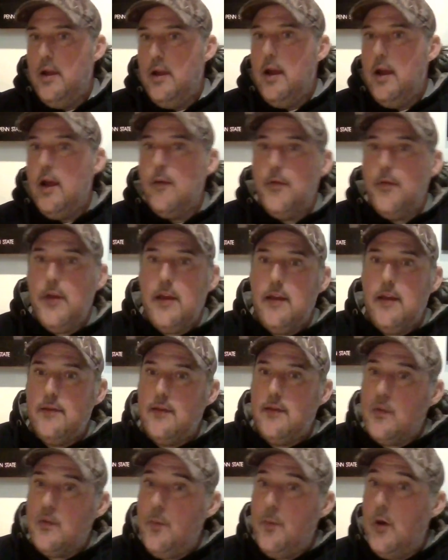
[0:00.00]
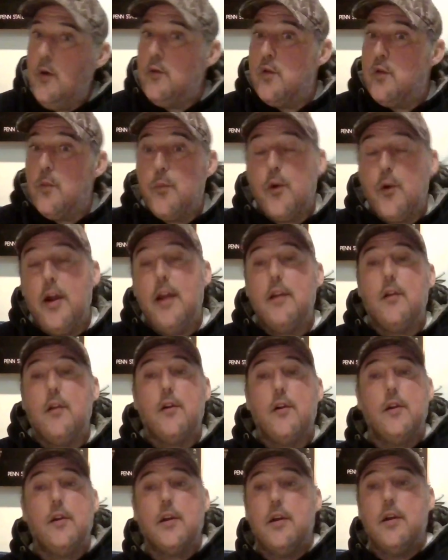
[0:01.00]
everything gets exposed. The brant are
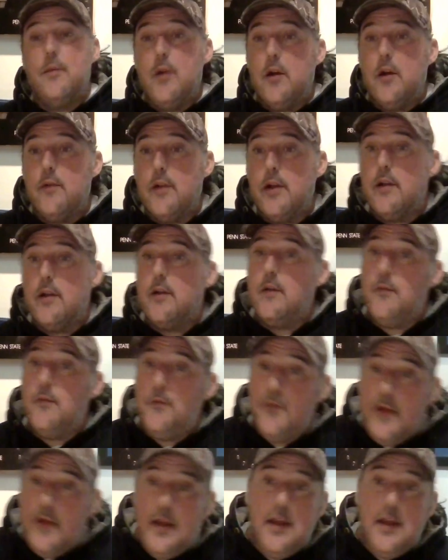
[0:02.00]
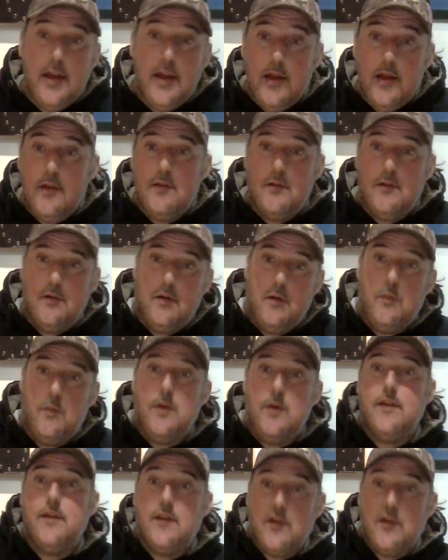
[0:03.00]
going to come over here to feed on
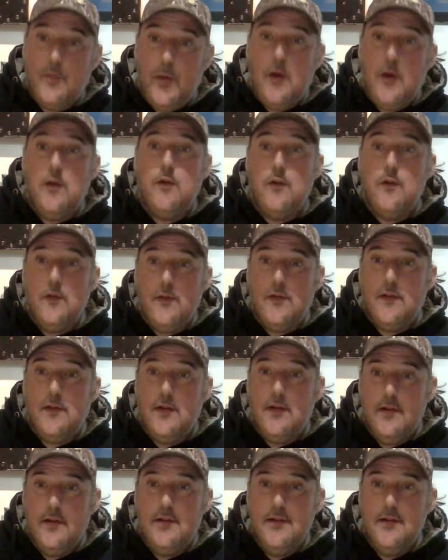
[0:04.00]
what's exposed.